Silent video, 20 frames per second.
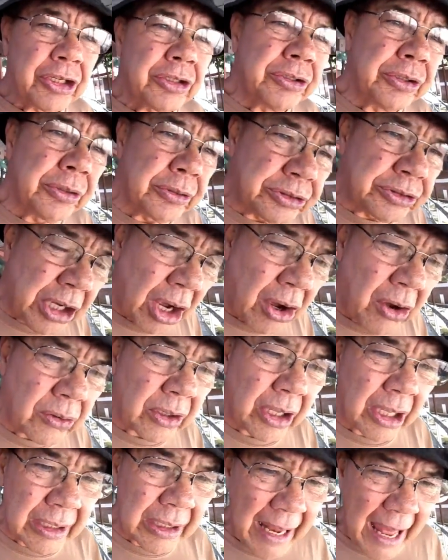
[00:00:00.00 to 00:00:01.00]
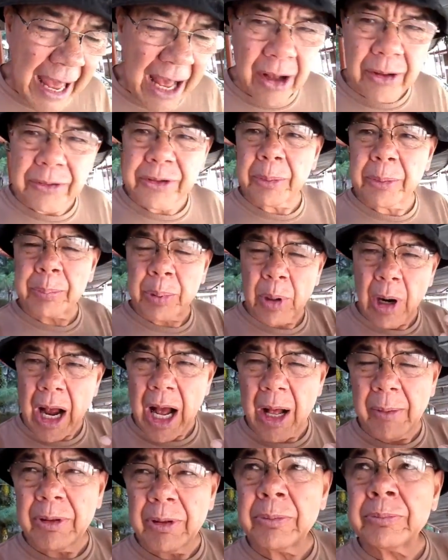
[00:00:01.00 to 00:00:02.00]
You don't allow the
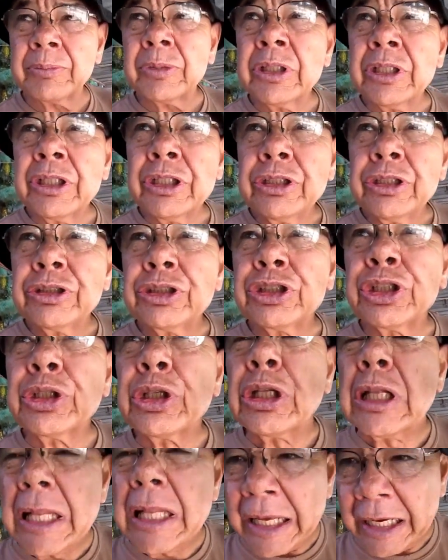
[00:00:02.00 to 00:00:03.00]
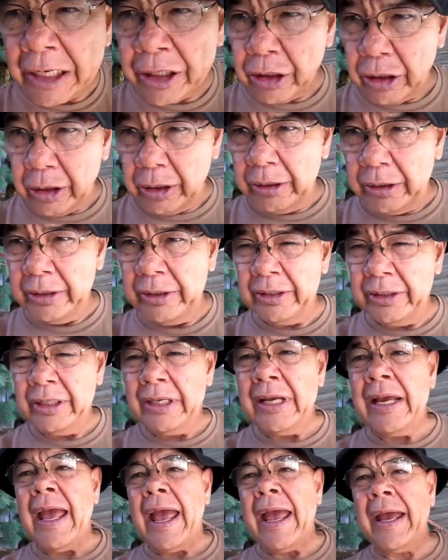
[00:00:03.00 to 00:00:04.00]
problem to linger
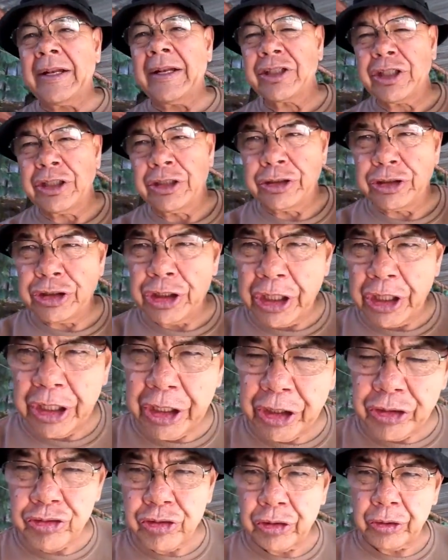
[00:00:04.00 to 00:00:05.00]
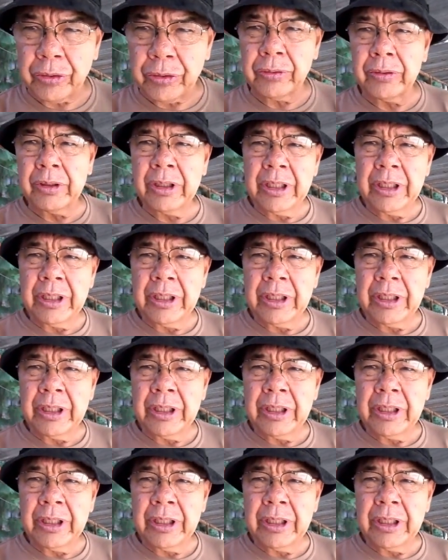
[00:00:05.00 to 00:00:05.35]
and continue.